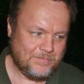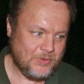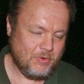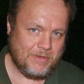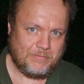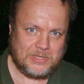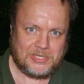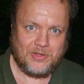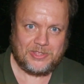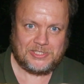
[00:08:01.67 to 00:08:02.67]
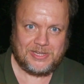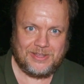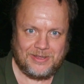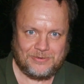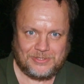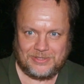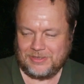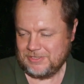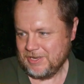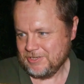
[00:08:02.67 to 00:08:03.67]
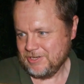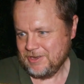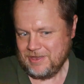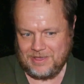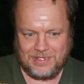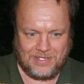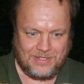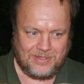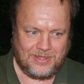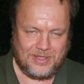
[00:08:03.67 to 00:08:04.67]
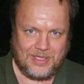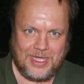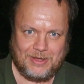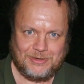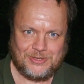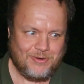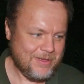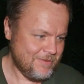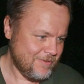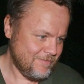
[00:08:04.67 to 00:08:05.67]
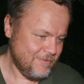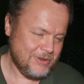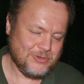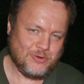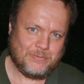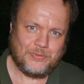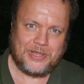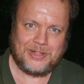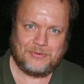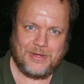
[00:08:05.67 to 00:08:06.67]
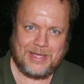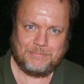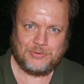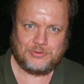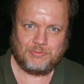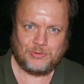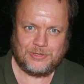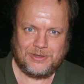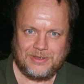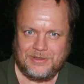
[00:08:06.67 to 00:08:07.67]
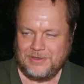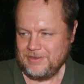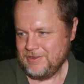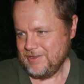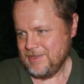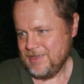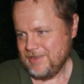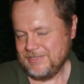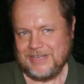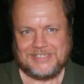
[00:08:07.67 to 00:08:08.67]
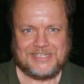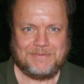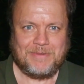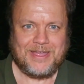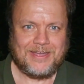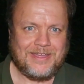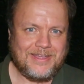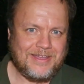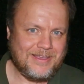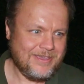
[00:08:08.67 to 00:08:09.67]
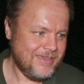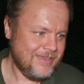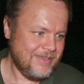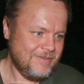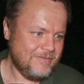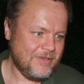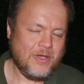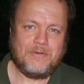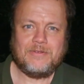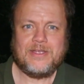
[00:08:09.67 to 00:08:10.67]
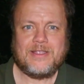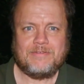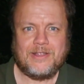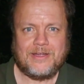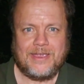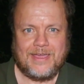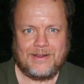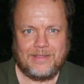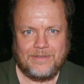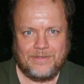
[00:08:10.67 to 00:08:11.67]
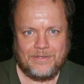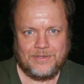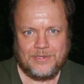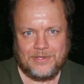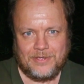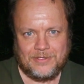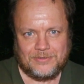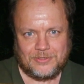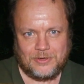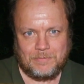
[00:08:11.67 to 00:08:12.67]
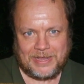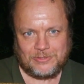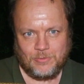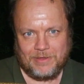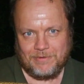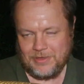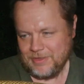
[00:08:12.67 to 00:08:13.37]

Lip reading: growing from the side, the stinging nettles and such. Yeah, hairy scrap, very enjoyable on that little ambush rod. Let's get it slipped back for hopefully another lucky angler to do battle with.